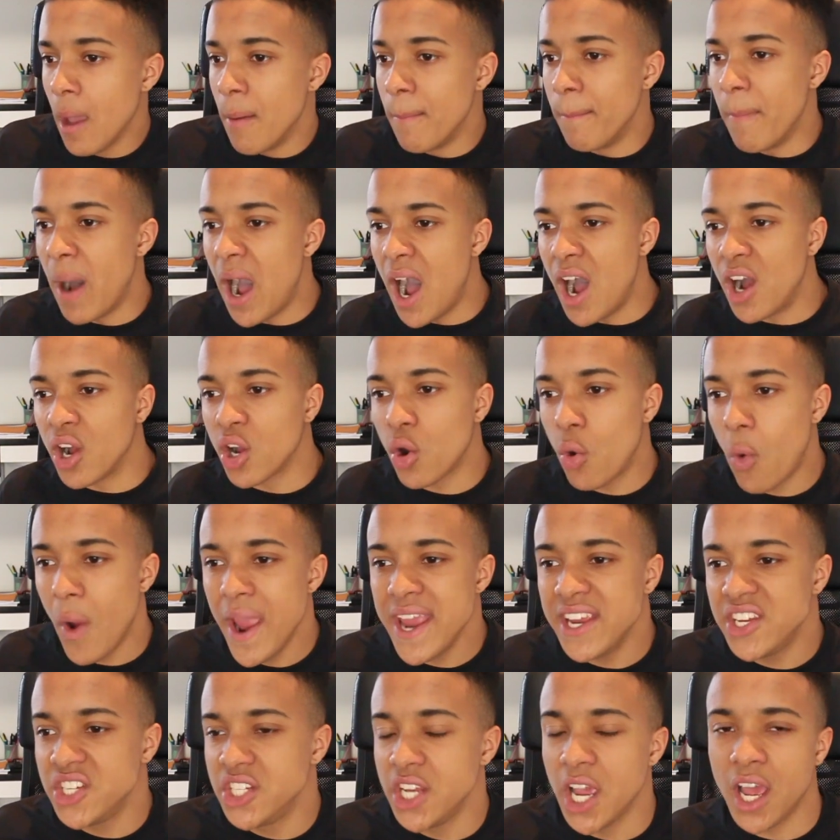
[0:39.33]

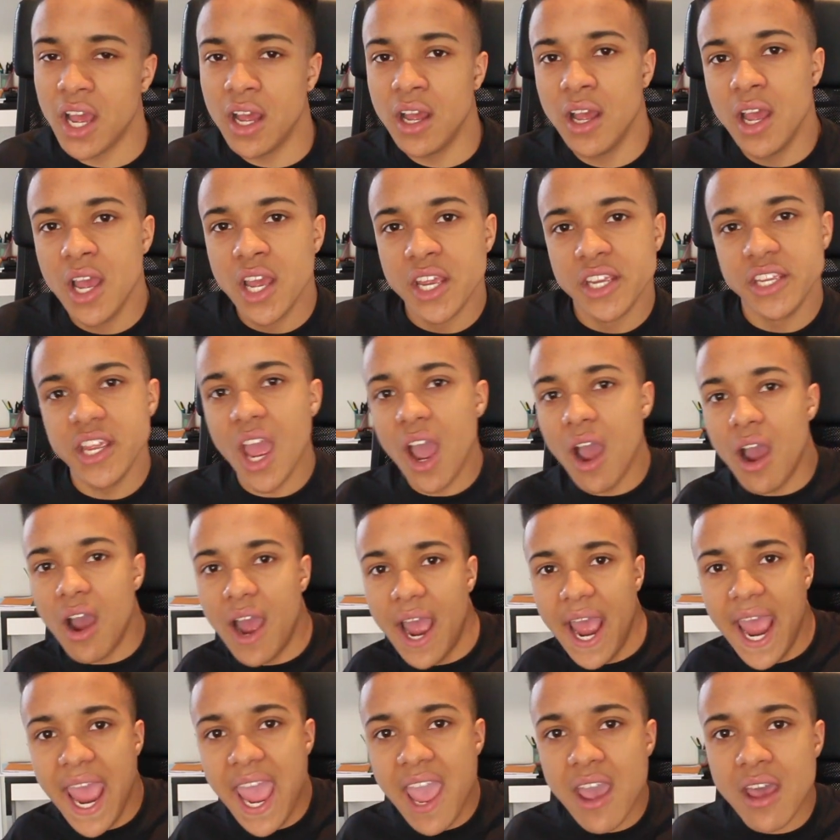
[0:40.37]
Bonquisha, yo,
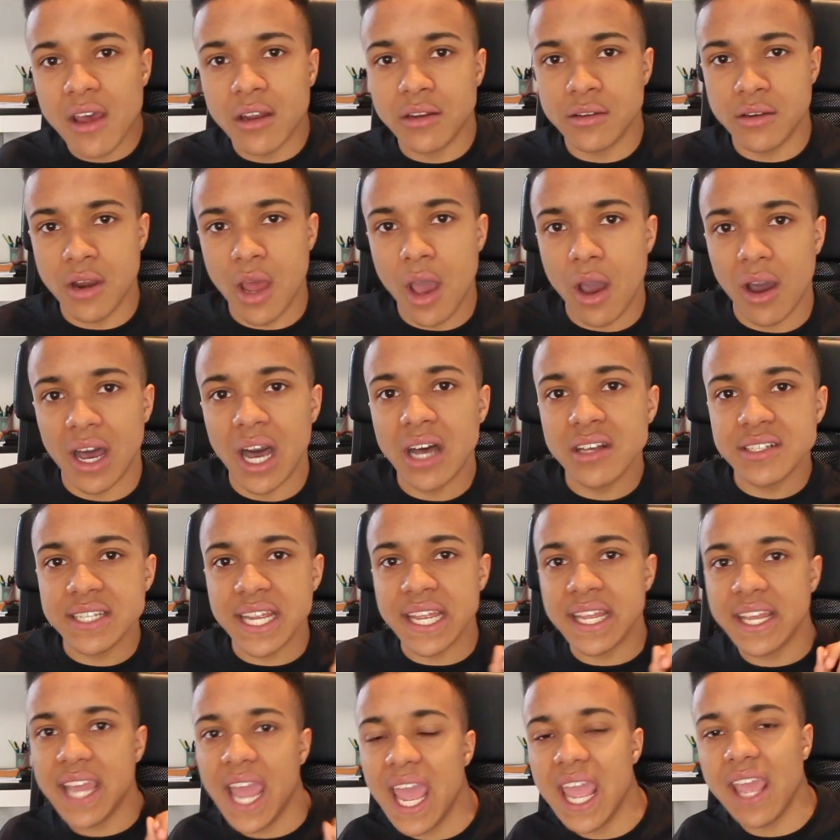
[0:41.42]
hell no, I was
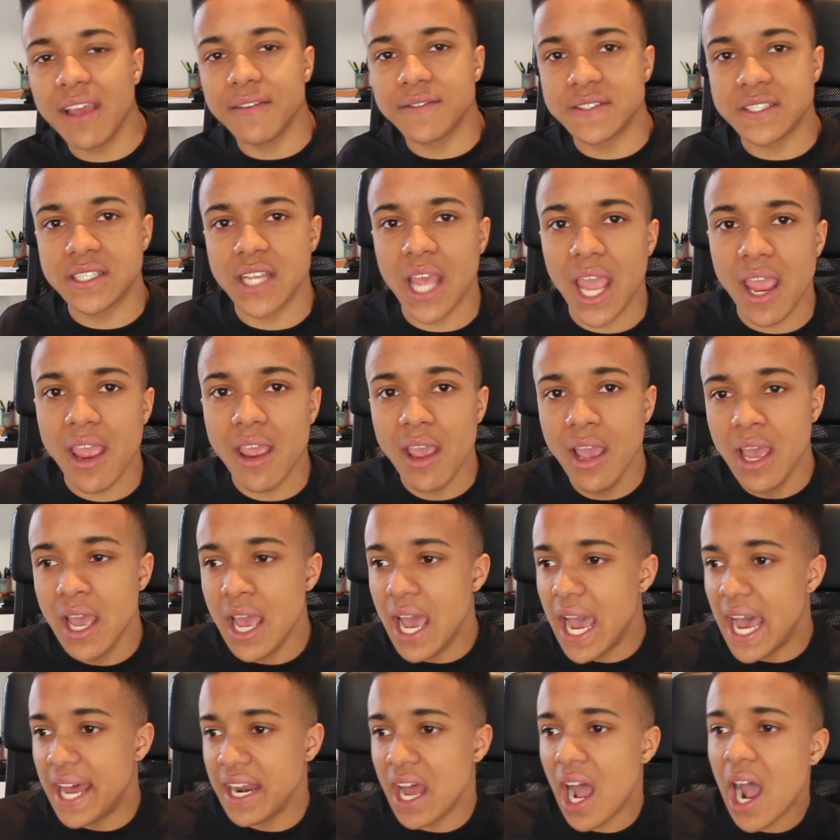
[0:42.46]
in K F C
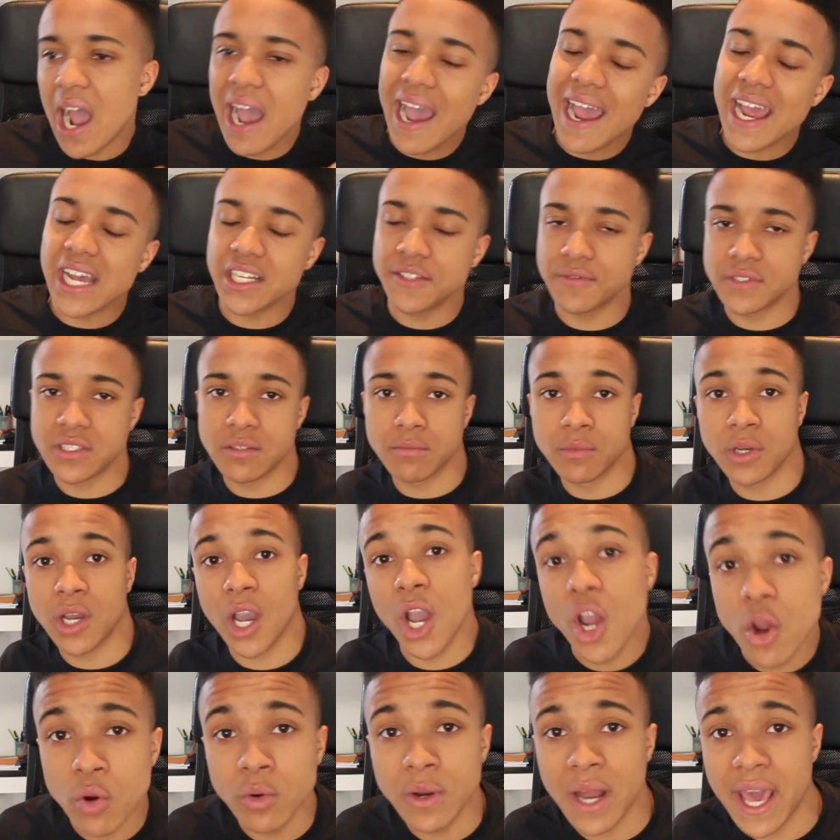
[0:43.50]
and I asked for some
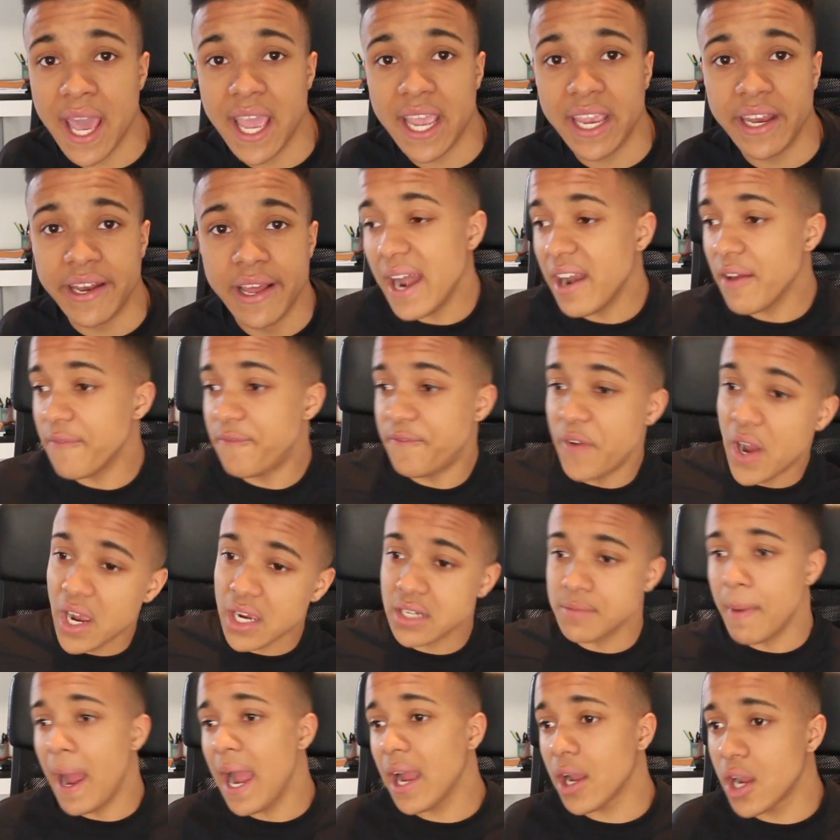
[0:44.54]
Kool-Aid. Where the fuck
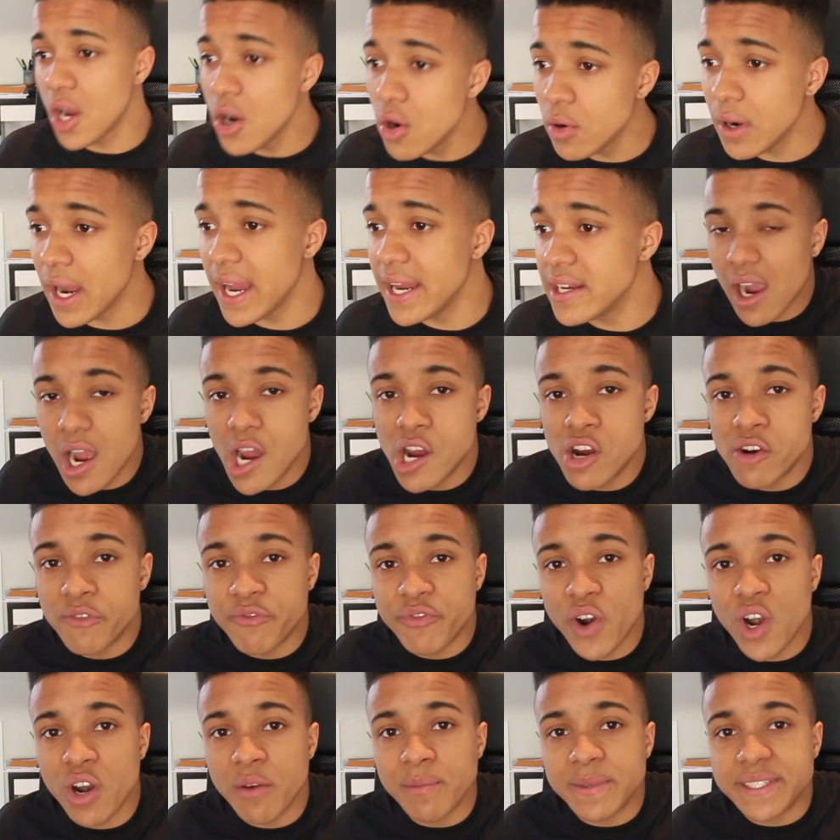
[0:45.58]
is my Kool-Aid? Come
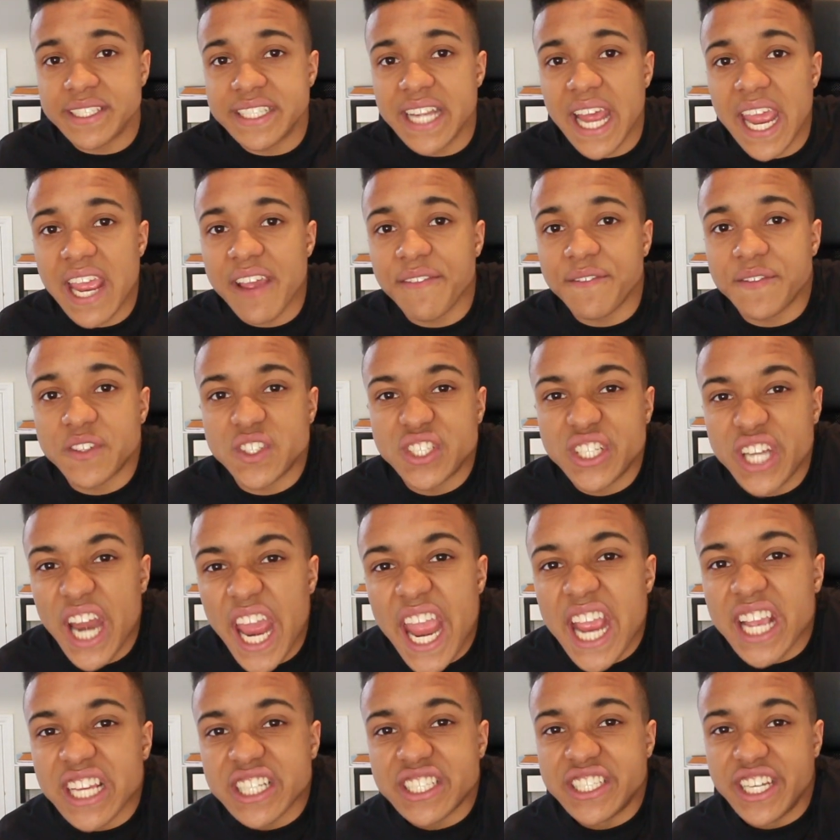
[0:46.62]
from save for
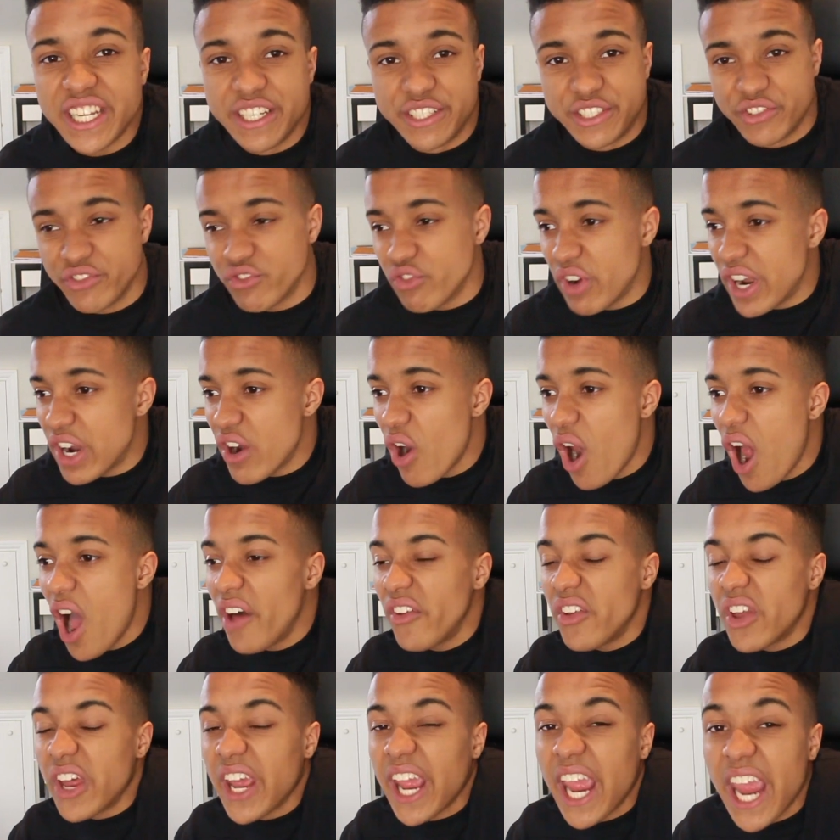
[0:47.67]
Texas, where
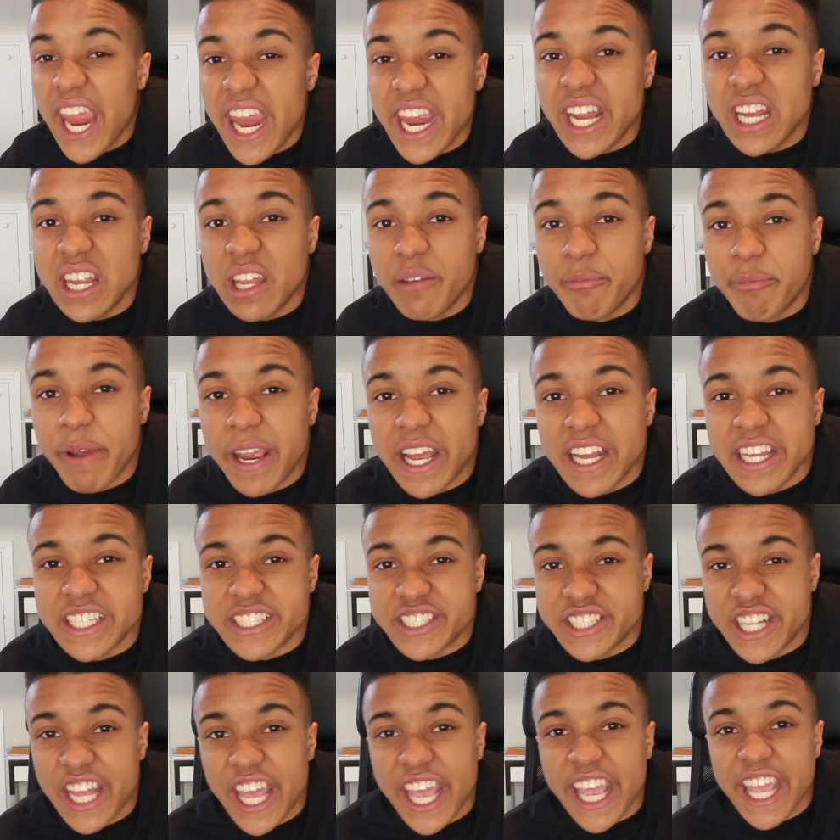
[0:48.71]
all the hell the
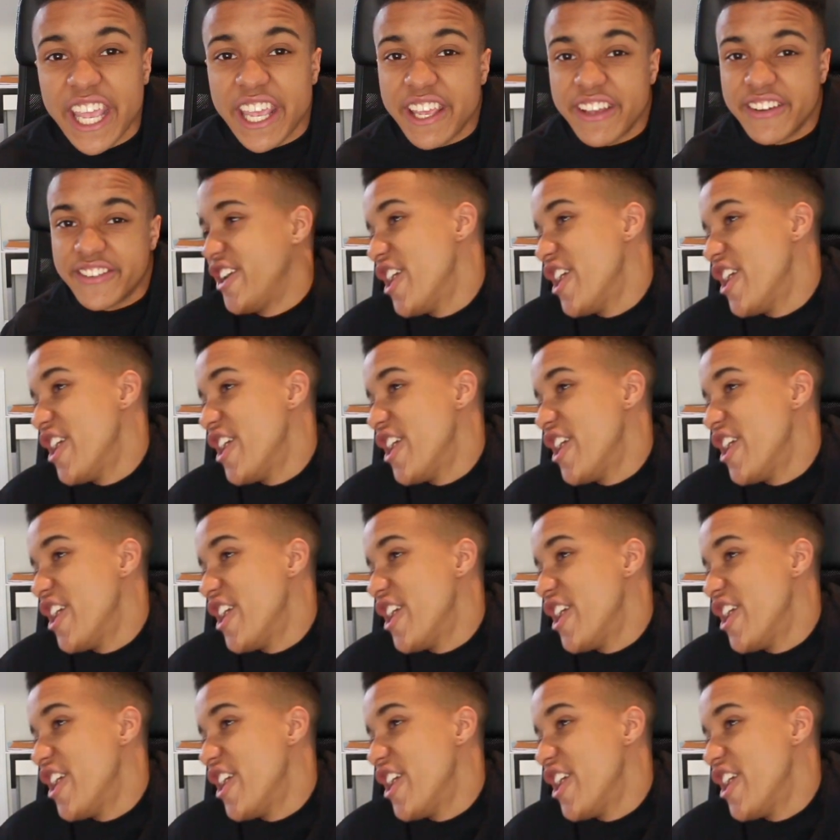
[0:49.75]
bills lead.